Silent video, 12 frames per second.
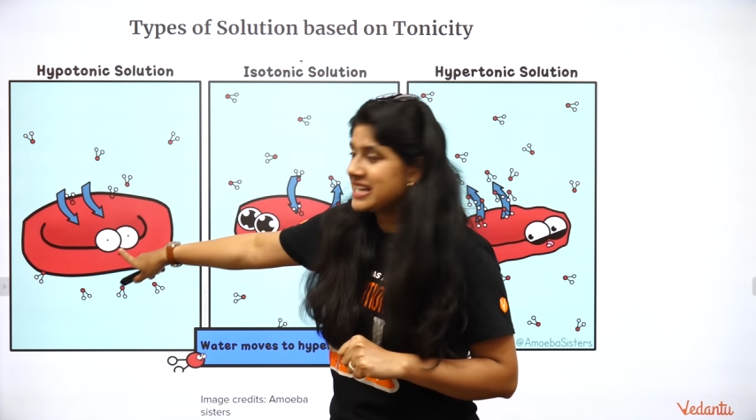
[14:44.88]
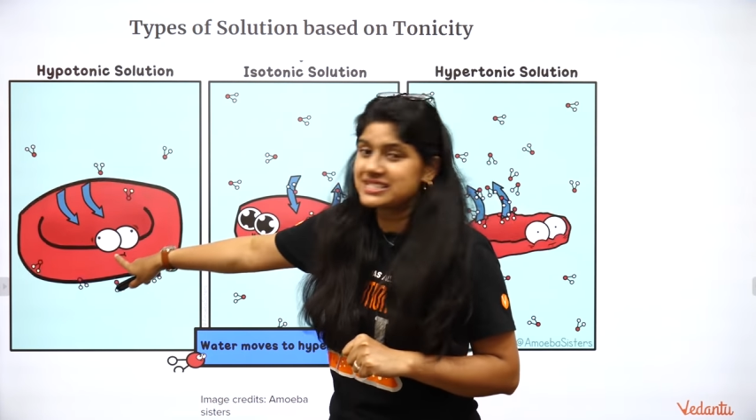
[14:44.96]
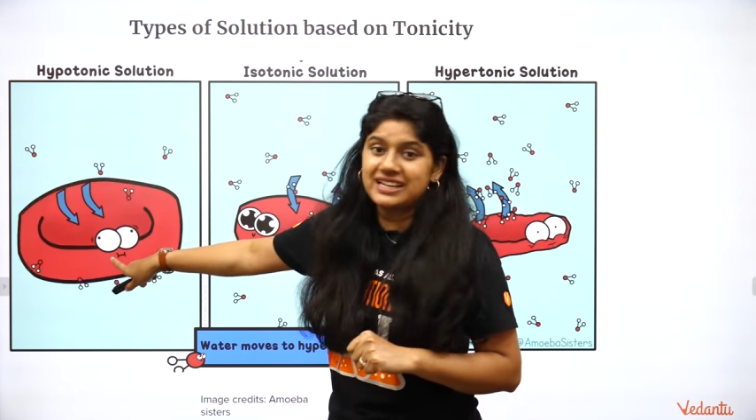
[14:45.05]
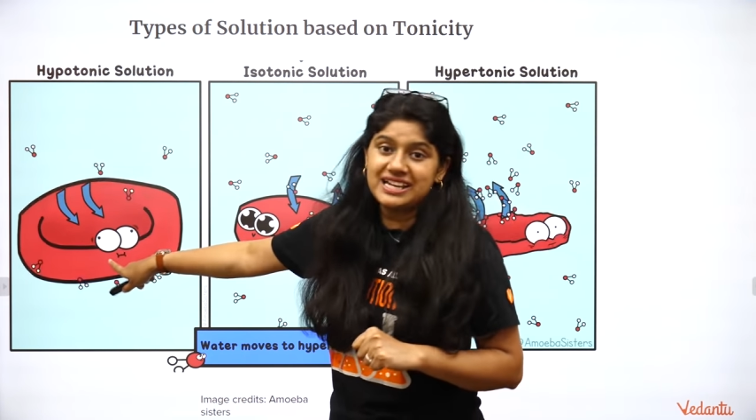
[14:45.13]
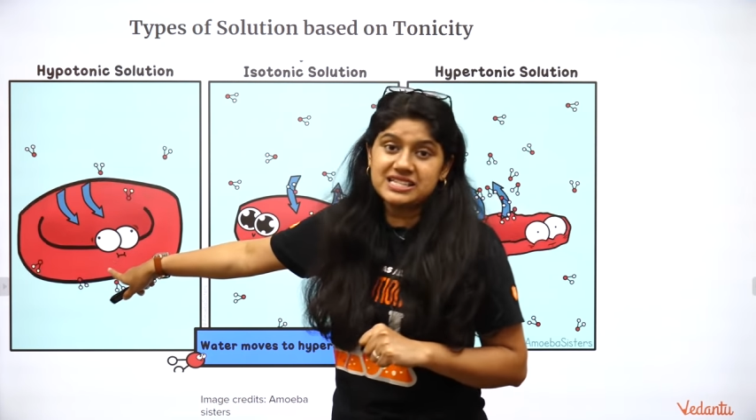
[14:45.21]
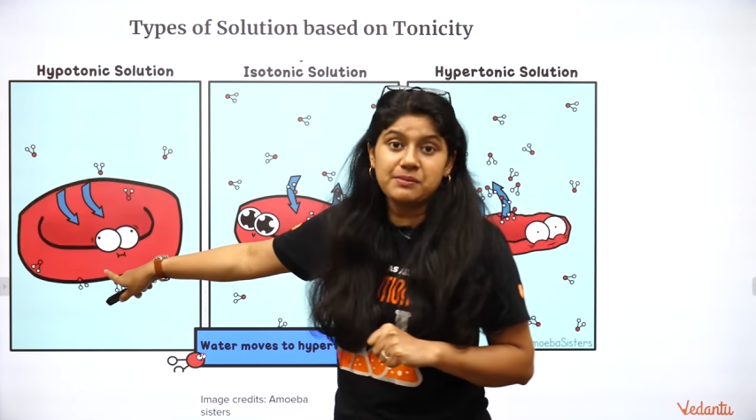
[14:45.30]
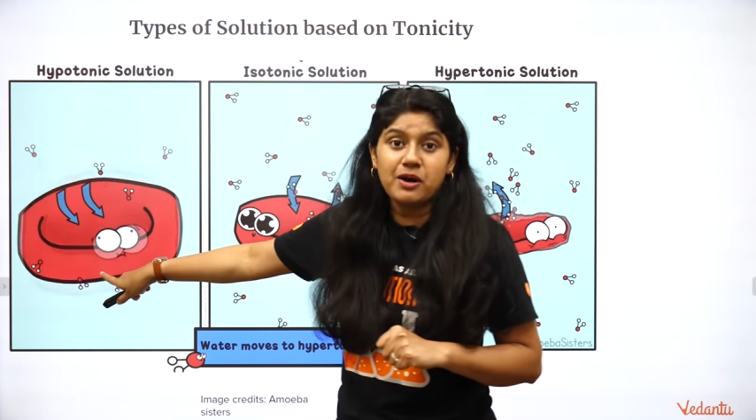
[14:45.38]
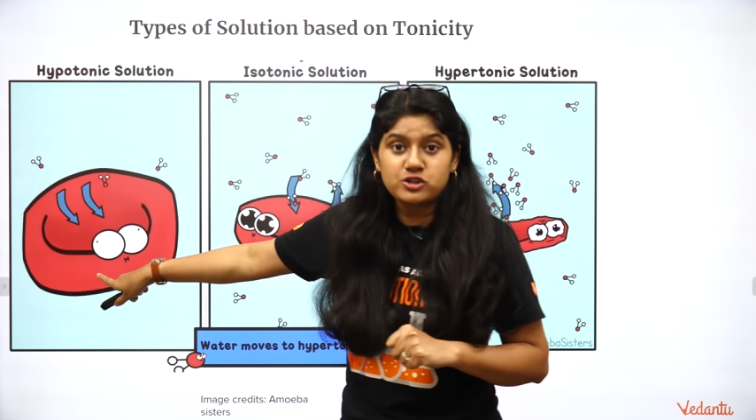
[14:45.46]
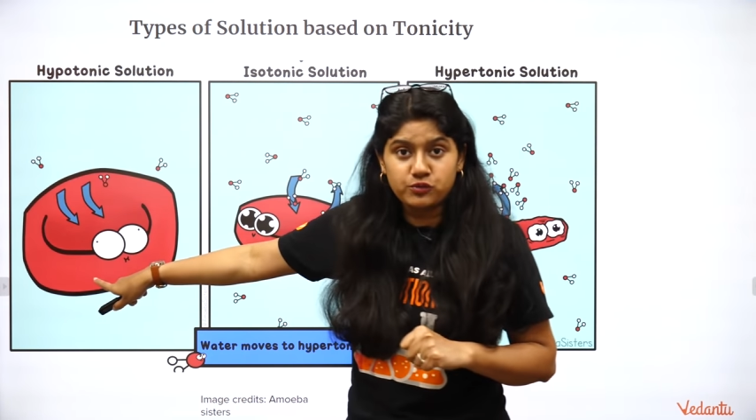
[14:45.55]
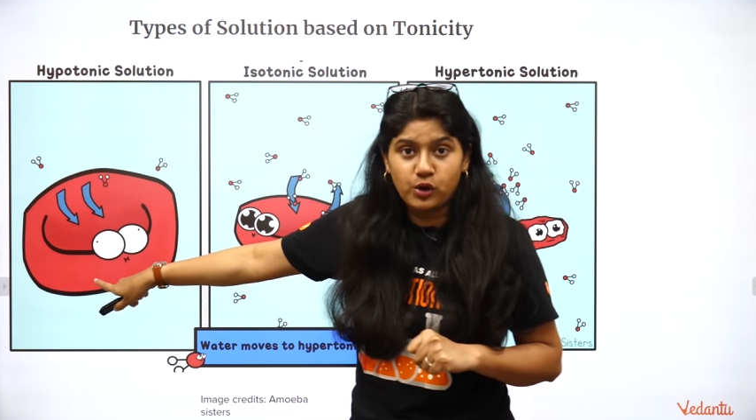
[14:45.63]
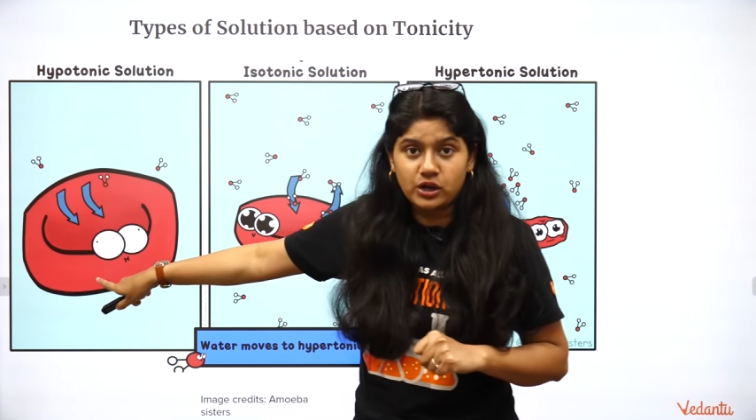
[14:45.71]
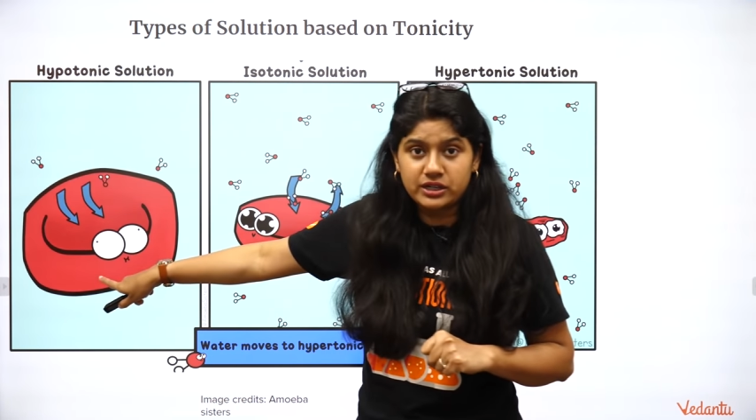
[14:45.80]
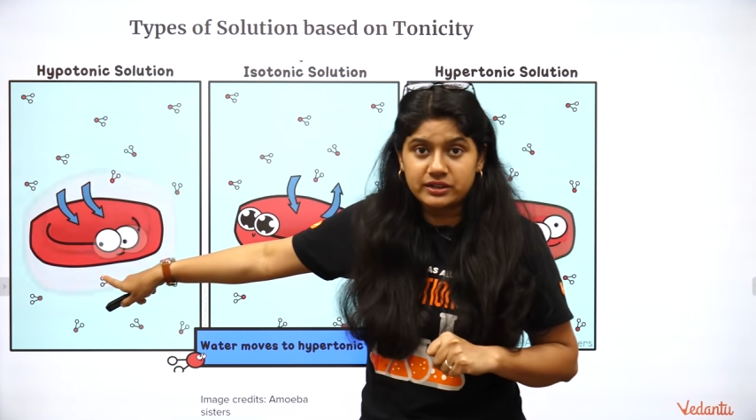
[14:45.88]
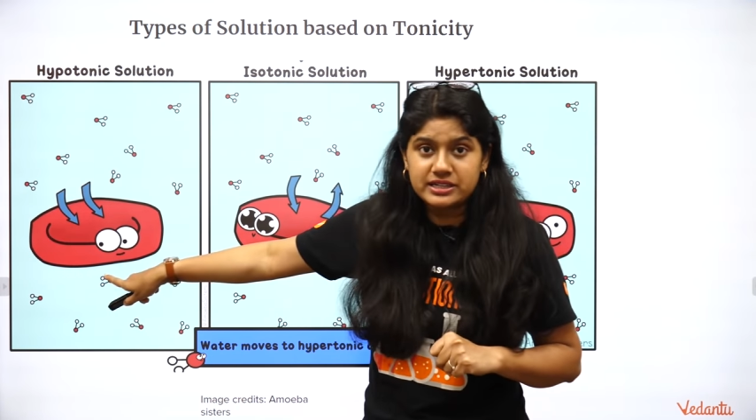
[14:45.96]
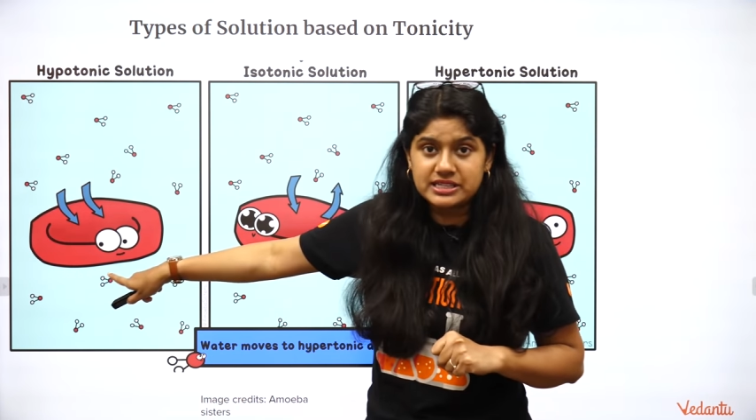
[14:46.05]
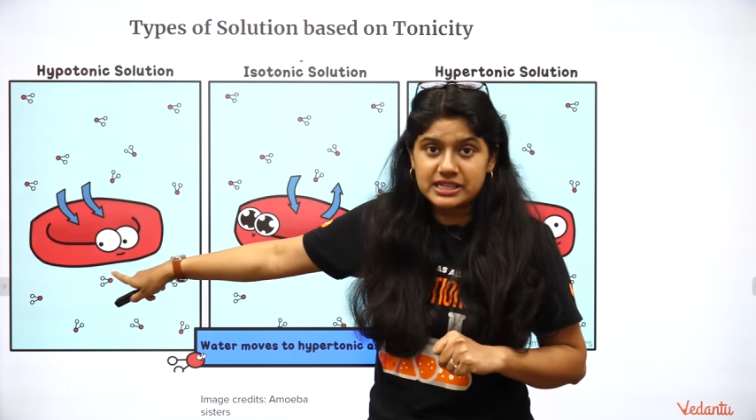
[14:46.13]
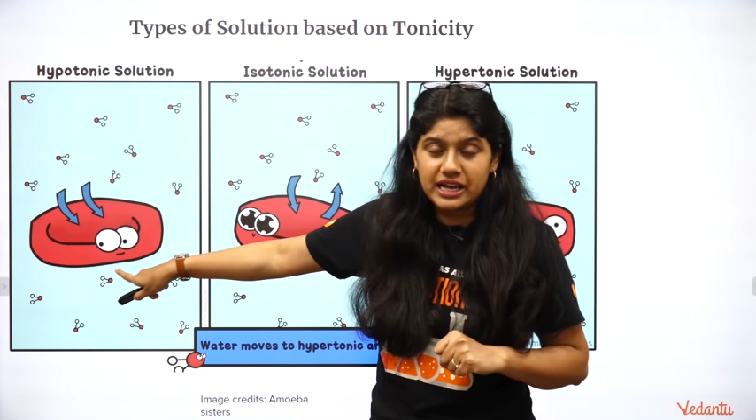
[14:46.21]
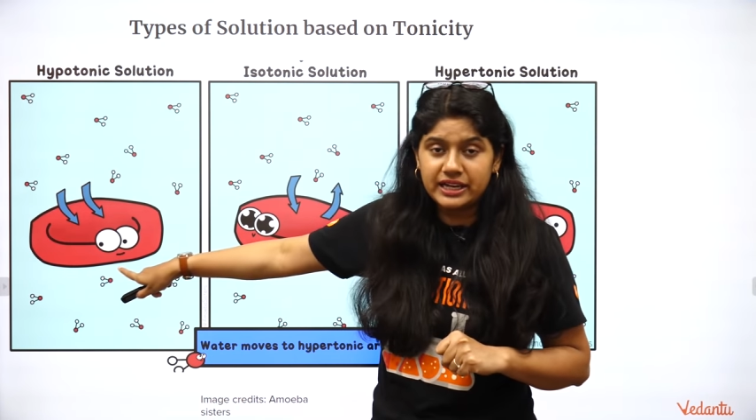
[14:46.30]
has a less amount of water
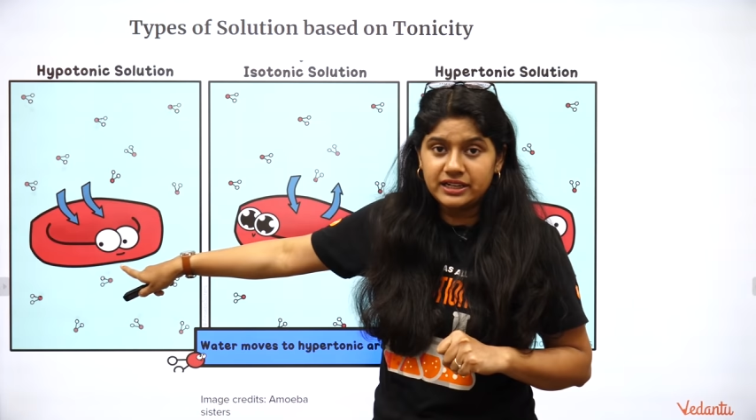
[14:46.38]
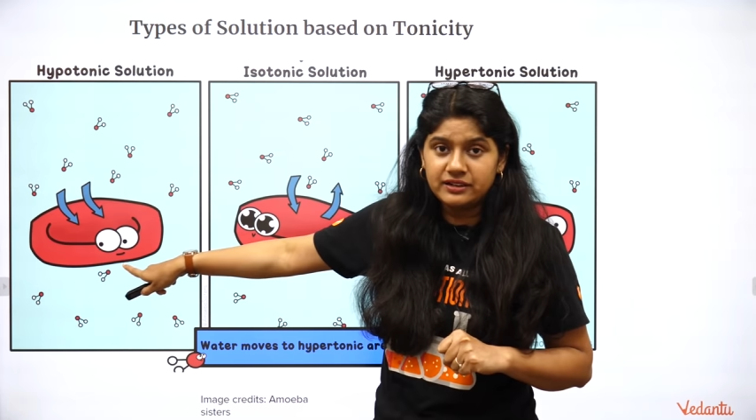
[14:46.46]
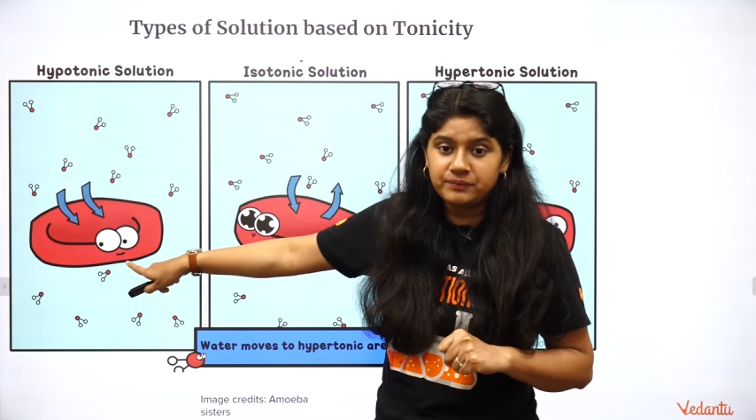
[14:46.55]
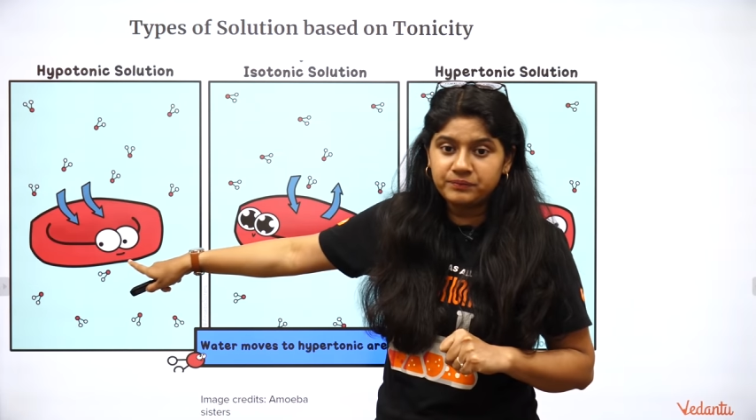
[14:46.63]
inside